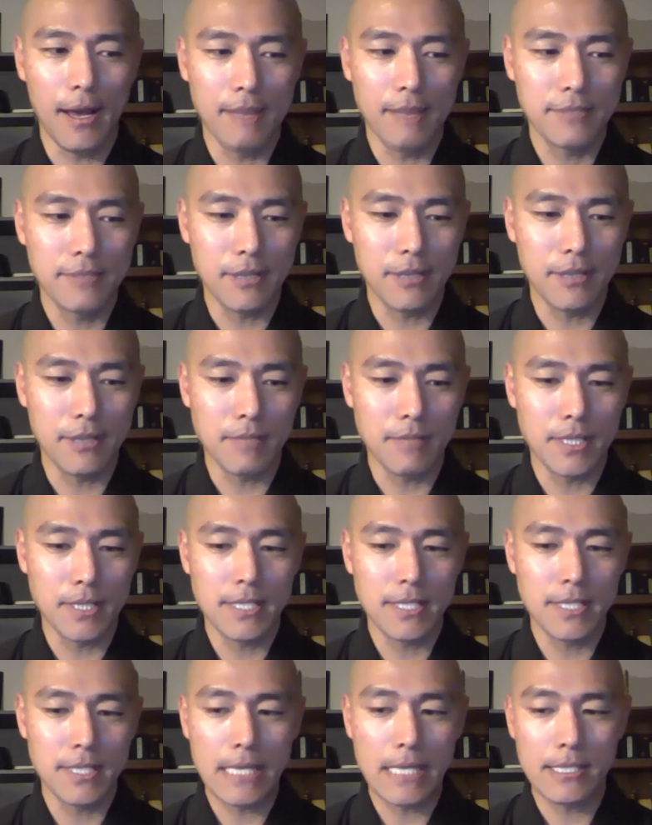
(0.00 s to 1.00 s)
sort of a
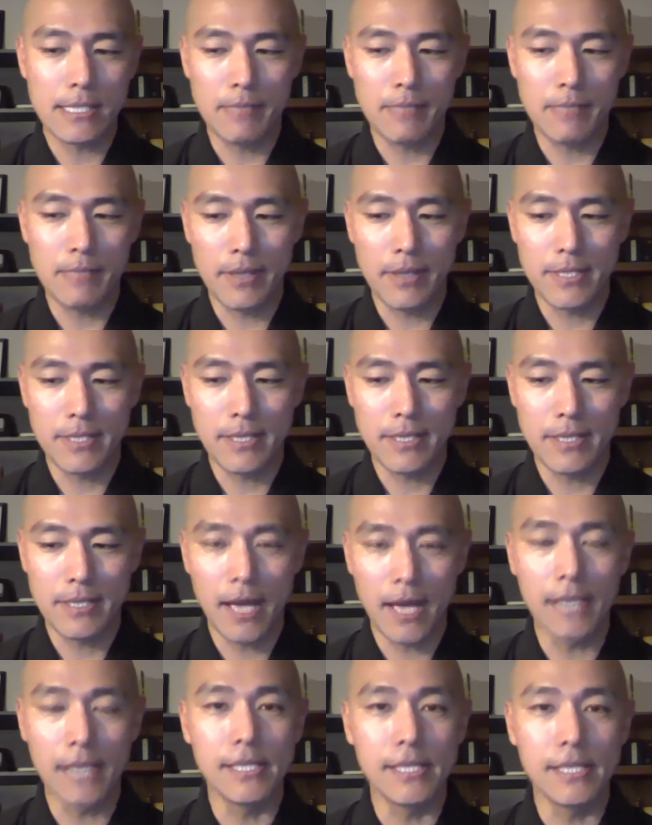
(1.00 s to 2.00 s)
sentiment,
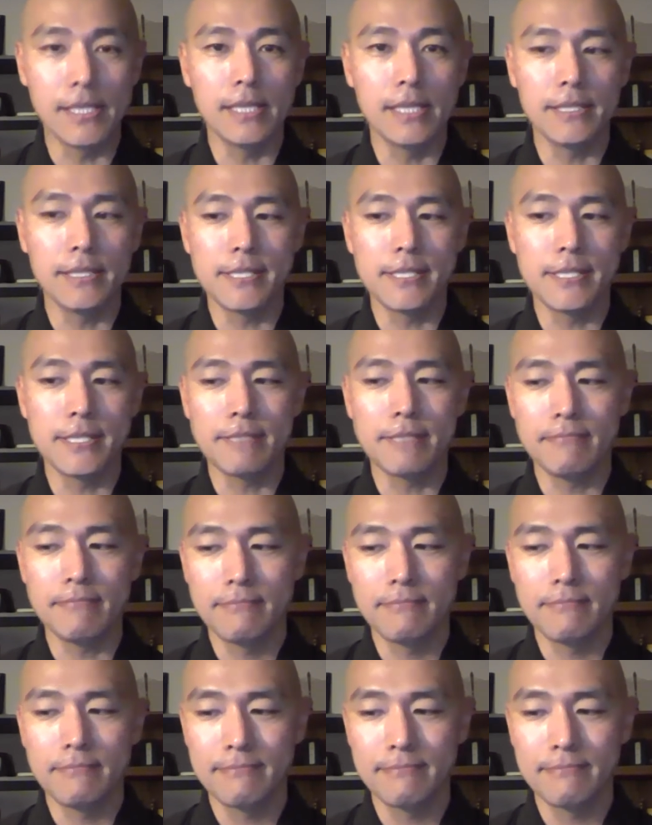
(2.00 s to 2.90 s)
idealism,